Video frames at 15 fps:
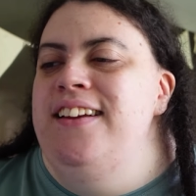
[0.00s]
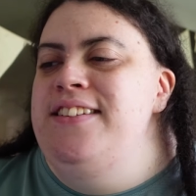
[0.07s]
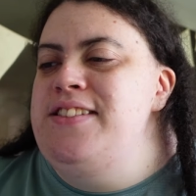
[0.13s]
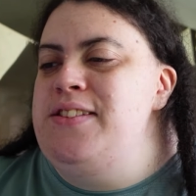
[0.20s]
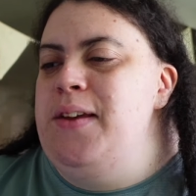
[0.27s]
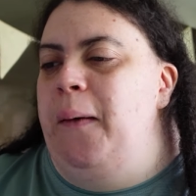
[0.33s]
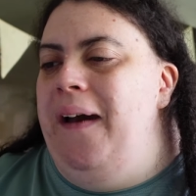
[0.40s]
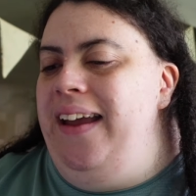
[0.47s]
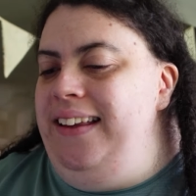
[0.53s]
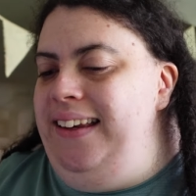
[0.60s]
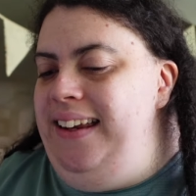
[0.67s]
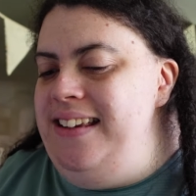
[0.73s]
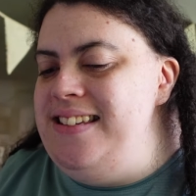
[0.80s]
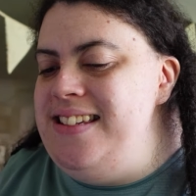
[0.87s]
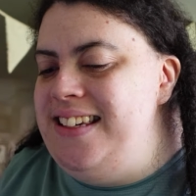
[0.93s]
So I
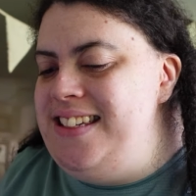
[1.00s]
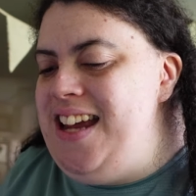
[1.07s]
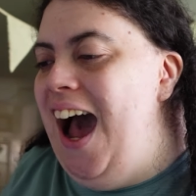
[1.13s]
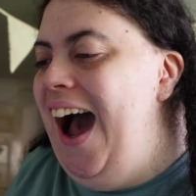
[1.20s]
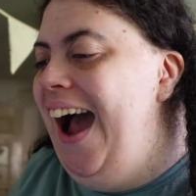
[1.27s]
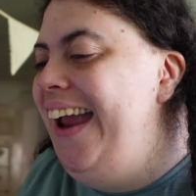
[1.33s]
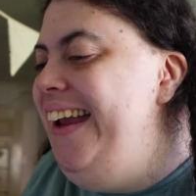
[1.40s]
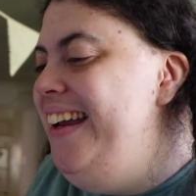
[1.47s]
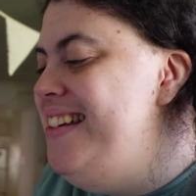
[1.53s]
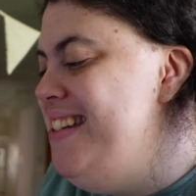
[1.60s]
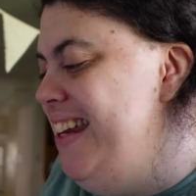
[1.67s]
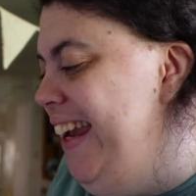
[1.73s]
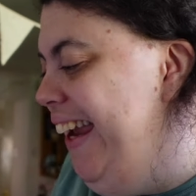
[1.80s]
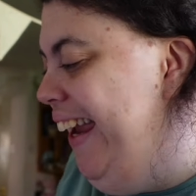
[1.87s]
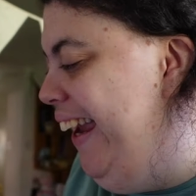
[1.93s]
need to
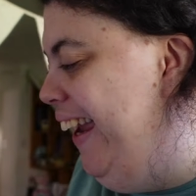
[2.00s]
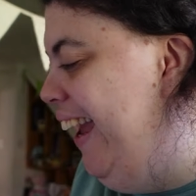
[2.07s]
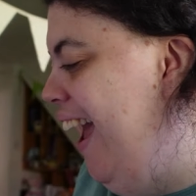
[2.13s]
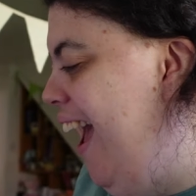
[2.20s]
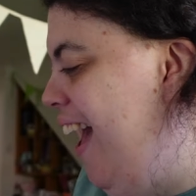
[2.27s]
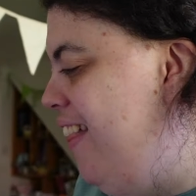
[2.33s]
tidy